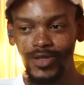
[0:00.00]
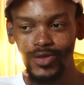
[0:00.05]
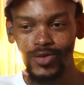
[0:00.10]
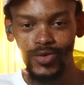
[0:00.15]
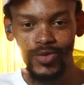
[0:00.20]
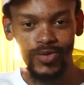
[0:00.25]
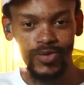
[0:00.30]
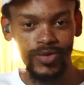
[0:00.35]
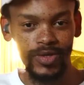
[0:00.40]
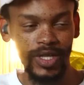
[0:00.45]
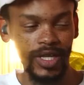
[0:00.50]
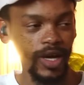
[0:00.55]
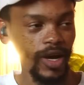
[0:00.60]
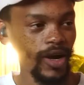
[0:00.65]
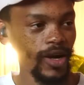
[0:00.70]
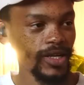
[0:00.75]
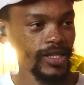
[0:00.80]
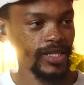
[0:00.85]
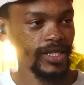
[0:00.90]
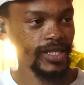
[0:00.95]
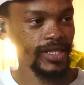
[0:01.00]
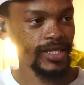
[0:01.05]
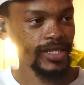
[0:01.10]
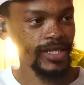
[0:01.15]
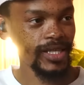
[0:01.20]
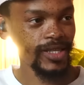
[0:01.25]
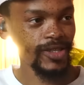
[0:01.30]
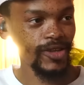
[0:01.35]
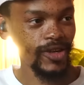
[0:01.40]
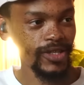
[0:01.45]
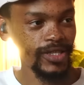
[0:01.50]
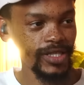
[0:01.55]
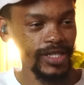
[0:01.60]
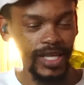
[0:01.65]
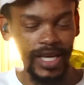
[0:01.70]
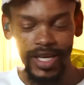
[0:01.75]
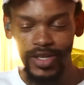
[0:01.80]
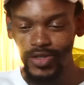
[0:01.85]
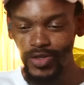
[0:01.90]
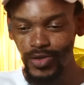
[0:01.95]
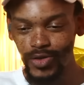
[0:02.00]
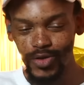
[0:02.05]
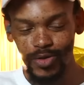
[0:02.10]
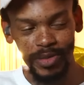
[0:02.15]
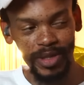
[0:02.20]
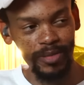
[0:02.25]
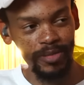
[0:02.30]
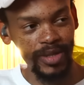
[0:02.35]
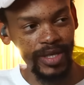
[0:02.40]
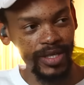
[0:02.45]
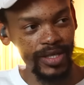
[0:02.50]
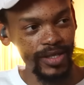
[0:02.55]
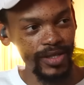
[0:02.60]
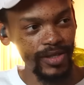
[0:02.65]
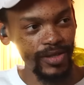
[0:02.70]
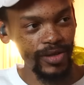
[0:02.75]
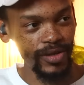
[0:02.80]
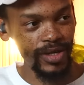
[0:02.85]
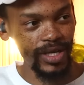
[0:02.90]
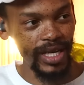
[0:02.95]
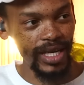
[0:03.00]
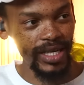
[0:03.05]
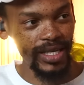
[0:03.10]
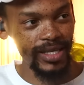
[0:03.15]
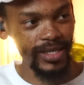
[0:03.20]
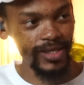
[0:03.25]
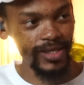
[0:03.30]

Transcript: to the artist and not the actual human being. So, like,